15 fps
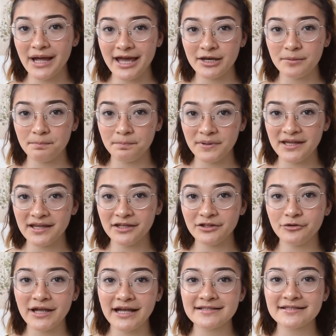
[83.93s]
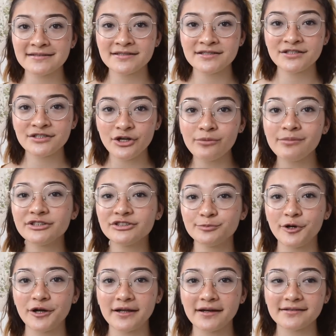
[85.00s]
and B, you get so much
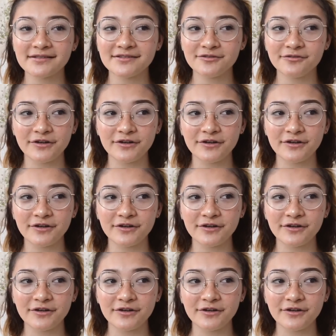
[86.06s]
product